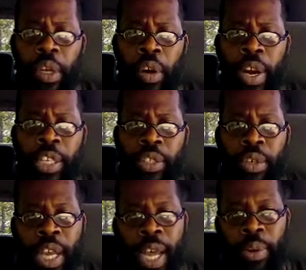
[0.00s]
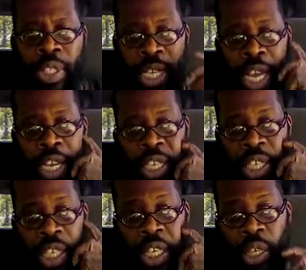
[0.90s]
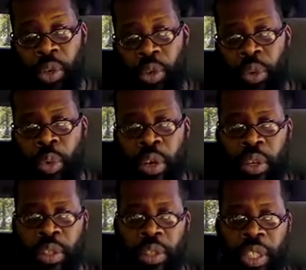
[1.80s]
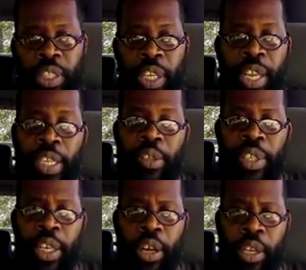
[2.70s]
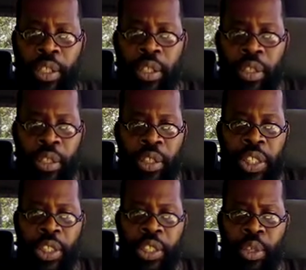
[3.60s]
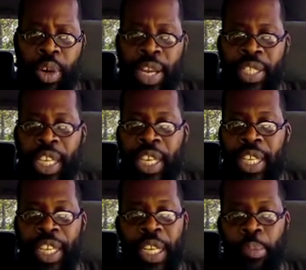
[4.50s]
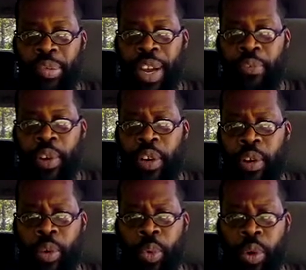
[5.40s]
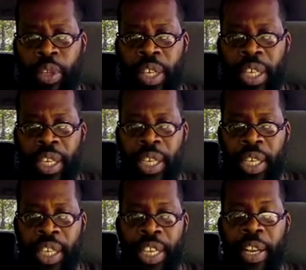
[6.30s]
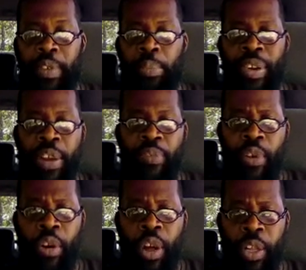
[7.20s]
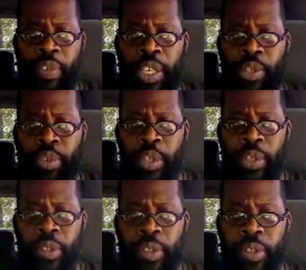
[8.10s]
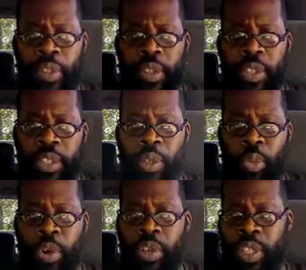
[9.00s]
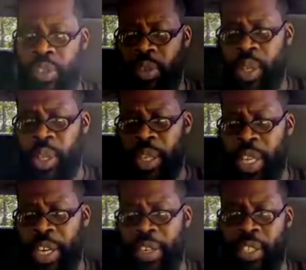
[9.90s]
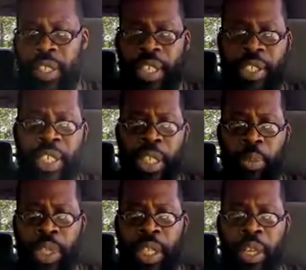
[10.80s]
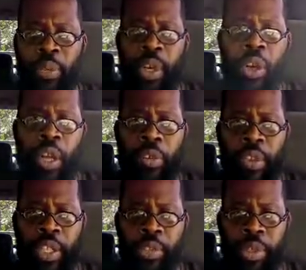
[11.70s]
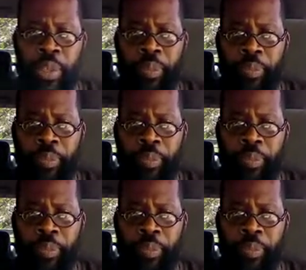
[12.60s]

All right, so Yahweh Shai, who the world ignorantly calls Jesus Christ, he, he didn't pray for the whole world. He didn't even pray for all of Israel because the world there is dealing with, with all of Israel.